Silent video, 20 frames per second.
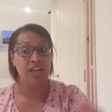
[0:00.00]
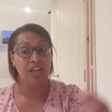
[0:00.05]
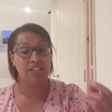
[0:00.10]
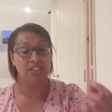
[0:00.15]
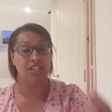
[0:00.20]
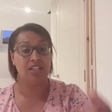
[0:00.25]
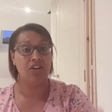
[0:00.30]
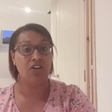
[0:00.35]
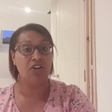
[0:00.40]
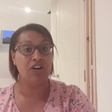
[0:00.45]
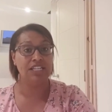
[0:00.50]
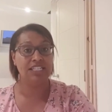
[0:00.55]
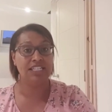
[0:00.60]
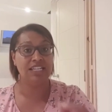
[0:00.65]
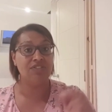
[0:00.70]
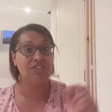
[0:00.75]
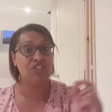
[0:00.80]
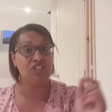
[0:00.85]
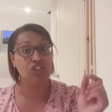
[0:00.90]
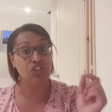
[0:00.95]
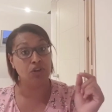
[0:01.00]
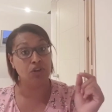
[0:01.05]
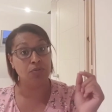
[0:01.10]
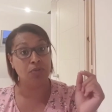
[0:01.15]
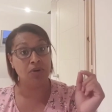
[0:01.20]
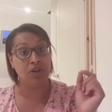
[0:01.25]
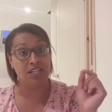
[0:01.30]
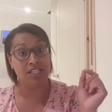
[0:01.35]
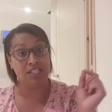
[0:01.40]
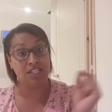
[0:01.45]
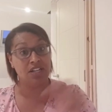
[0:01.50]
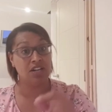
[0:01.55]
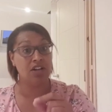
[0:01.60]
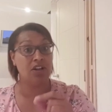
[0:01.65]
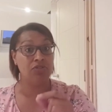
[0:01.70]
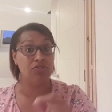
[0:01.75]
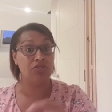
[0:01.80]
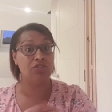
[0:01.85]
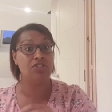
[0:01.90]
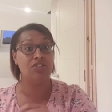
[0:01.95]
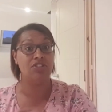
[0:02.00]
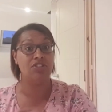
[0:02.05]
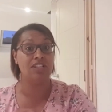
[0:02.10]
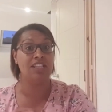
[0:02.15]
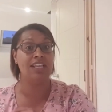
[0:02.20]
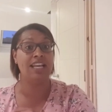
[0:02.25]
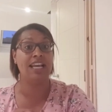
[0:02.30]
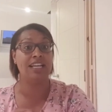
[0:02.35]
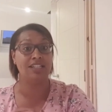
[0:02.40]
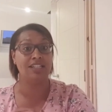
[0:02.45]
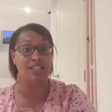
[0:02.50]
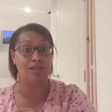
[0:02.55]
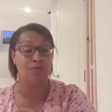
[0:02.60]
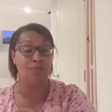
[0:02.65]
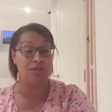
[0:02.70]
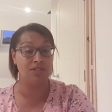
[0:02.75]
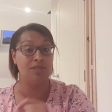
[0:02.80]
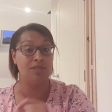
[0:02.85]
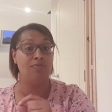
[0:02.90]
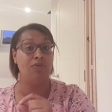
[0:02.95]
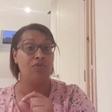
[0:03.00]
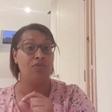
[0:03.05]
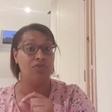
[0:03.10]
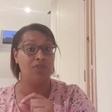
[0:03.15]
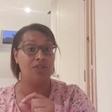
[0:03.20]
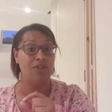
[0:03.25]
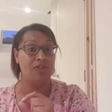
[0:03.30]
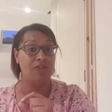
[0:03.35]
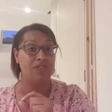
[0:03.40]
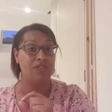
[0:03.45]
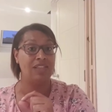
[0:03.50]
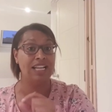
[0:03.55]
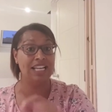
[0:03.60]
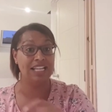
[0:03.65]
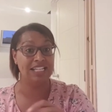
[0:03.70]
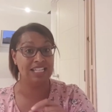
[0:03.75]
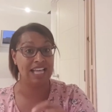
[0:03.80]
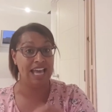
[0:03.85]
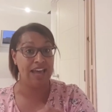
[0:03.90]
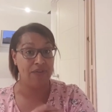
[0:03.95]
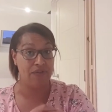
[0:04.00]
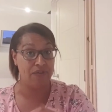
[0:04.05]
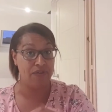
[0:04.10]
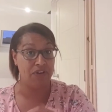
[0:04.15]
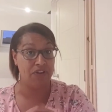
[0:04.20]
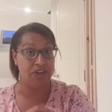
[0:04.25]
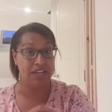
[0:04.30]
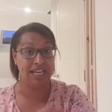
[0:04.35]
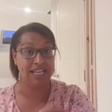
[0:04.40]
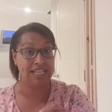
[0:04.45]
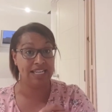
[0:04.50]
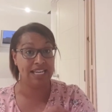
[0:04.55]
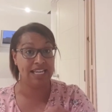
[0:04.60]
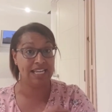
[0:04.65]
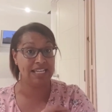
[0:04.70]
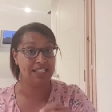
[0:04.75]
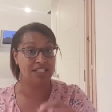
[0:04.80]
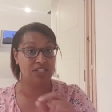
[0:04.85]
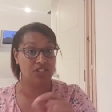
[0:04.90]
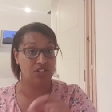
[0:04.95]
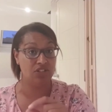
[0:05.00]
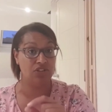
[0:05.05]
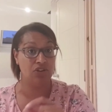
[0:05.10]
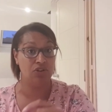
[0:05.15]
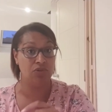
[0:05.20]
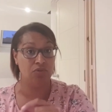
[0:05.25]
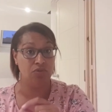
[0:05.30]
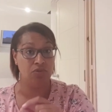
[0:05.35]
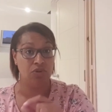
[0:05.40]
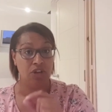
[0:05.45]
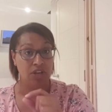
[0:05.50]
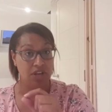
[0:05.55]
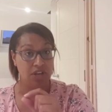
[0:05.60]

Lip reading: So the idea is that you put it as close to the eggs as possible, so the least effort it needs to do